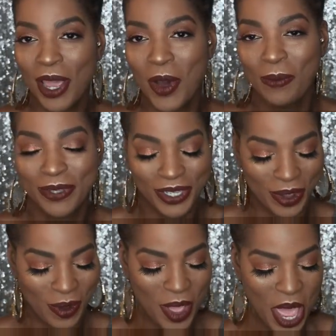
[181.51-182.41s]
I hope
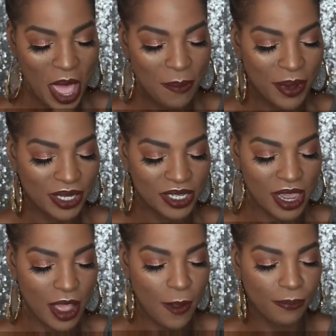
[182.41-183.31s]
so. But
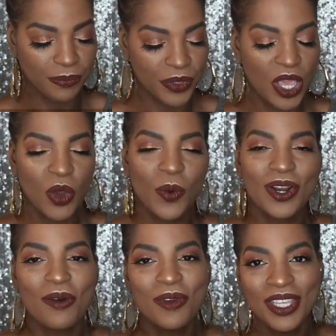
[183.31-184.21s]
we're
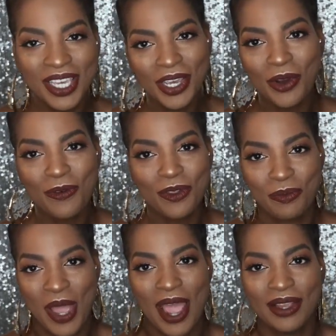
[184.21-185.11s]
not really here for the
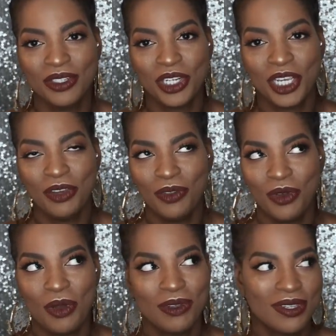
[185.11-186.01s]
packaging, even
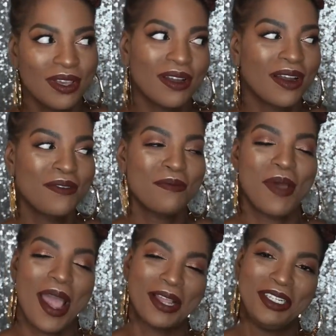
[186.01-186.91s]
though I'm a sucker for
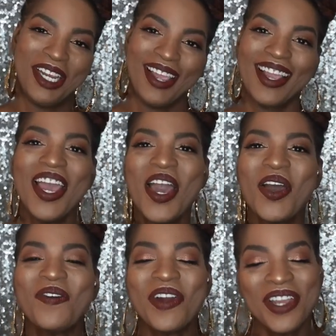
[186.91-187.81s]
packaging.
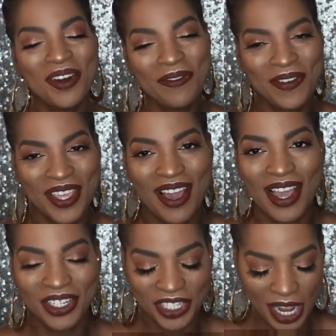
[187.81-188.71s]
We're here for the
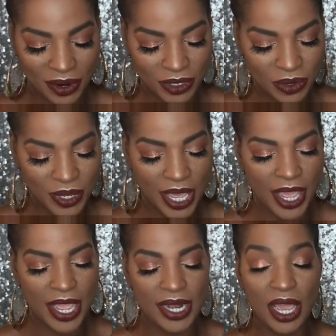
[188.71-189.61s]
eyeshadows,
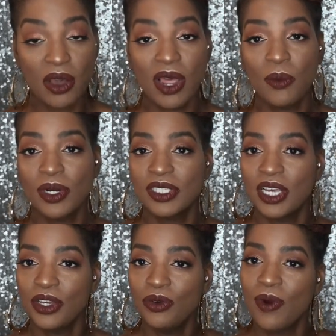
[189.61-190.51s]
okay? Now, I want to
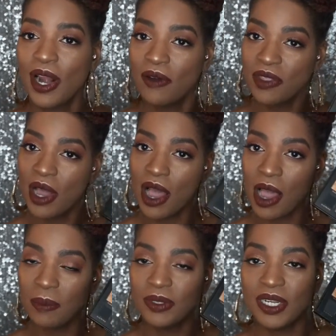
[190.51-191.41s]
tell you right off the
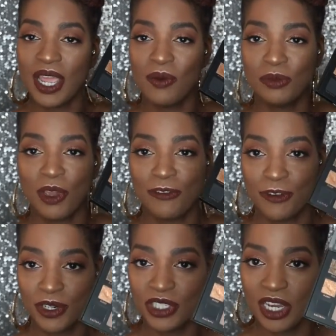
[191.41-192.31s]
hop, today was my
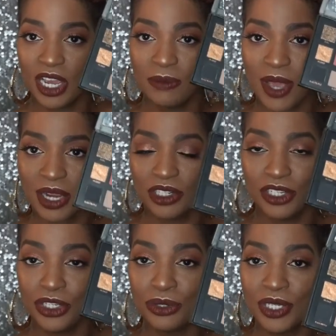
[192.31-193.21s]
first time actually
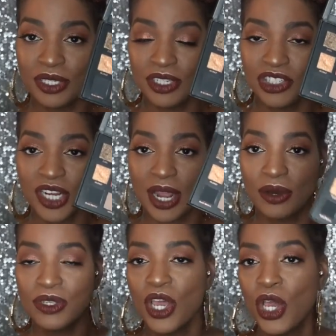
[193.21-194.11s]
using these
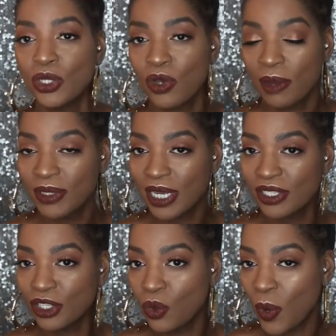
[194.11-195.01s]
shadows, so I'm
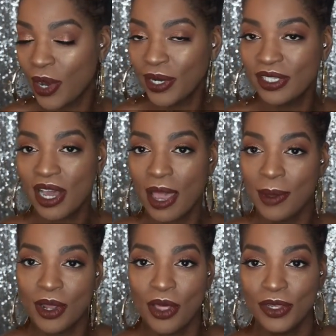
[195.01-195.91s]
testing the wearing time
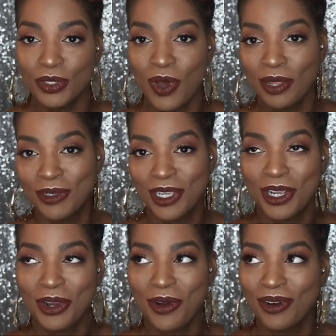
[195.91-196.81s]
and all this while I'm
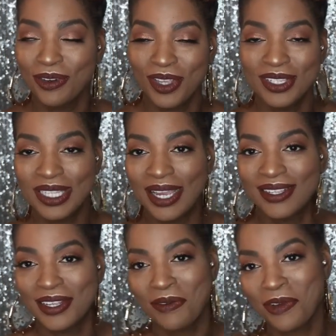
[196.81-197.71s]
sitting here under these
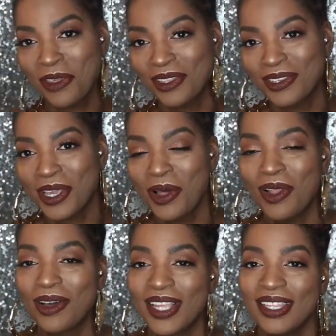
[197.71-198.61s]
lights and everything to see how
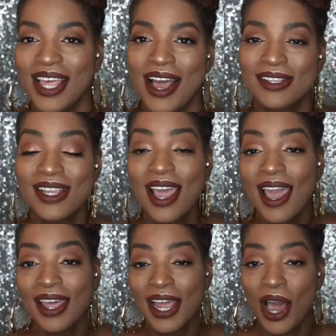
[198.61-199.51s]
long they last
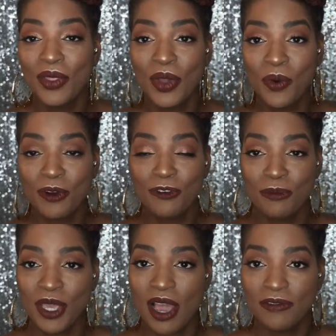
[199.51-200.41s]
and how they work for
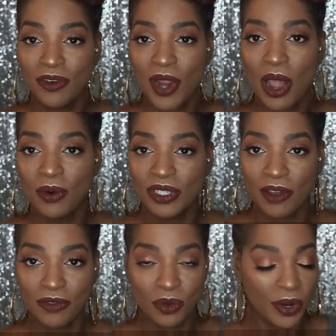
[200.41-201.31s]
me after hours
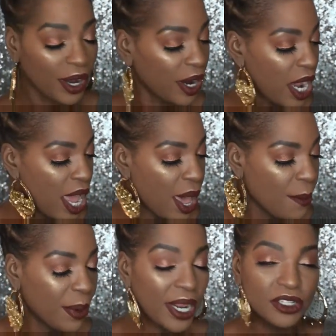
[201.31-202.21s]
after wear.
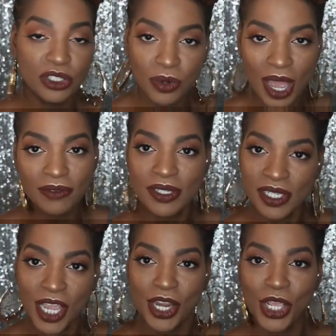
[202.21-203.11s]
But I do have to
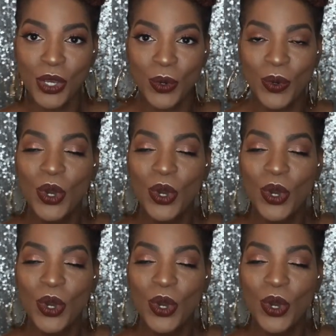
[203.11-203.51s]
say to you,